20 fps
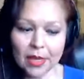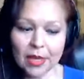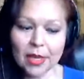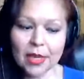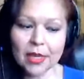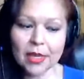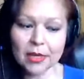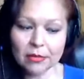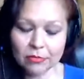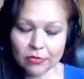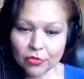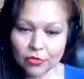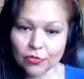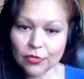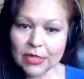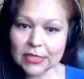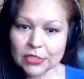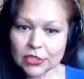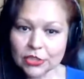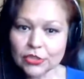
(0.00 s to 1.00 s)
and
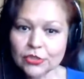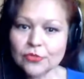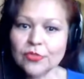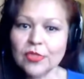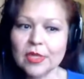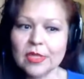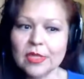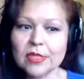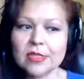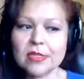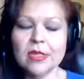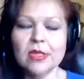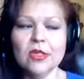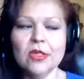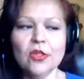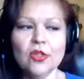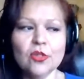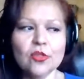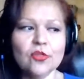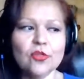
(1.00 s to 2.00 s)
you need to do this.
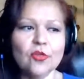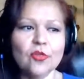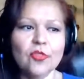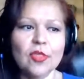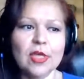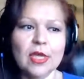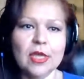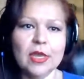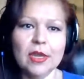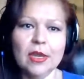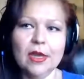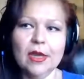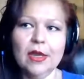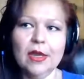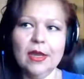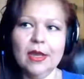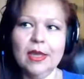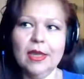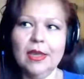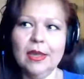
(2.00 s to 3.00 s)
So then
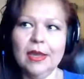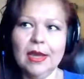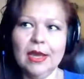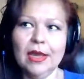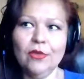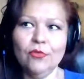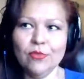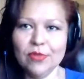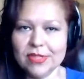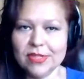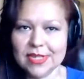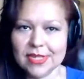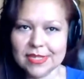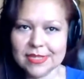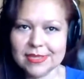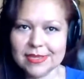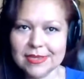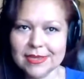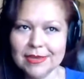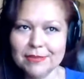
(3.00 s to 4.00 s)
I
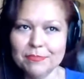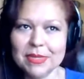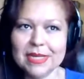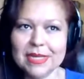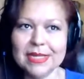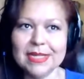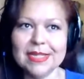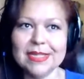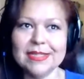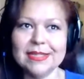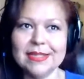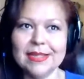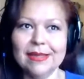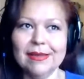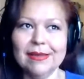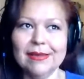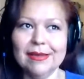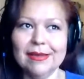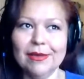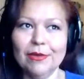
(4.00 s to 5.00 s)
resisted because,
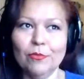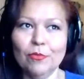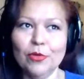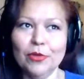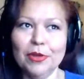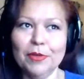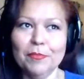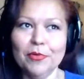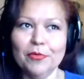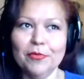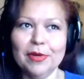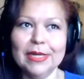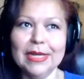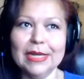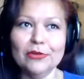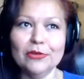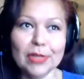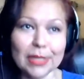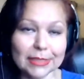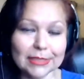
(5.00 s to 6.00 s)
number
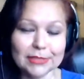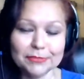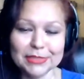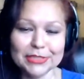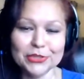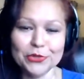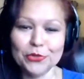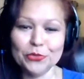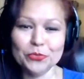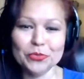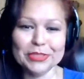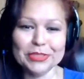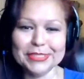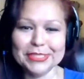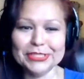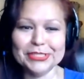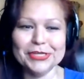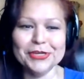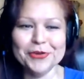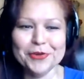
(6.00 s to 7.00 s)
one, I don't like to be told
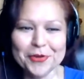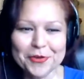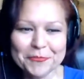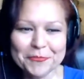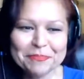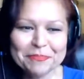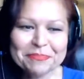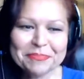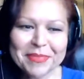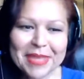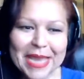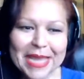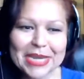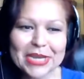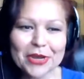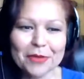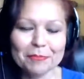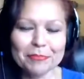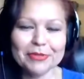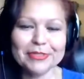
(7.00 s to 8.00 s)
what to do.
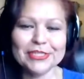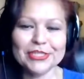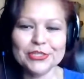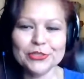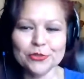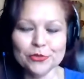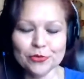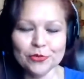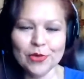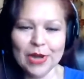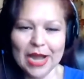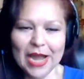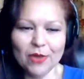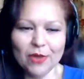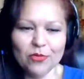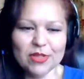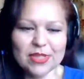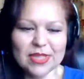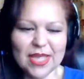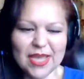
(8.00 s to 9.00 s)
And number two, I
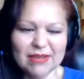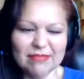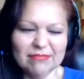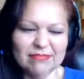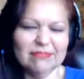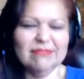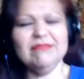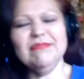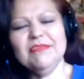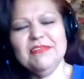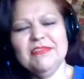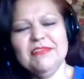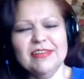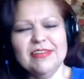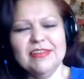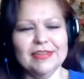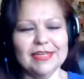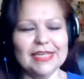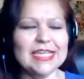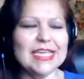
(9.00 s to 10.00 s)
was like,
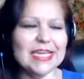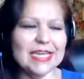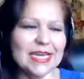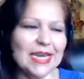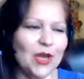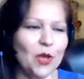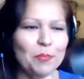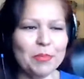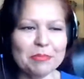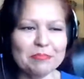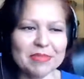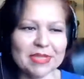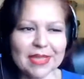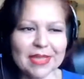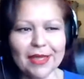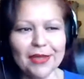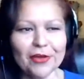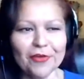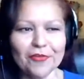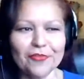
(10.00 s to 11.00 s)
he can help
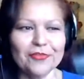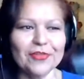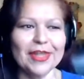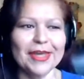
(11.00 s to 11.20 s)
himself.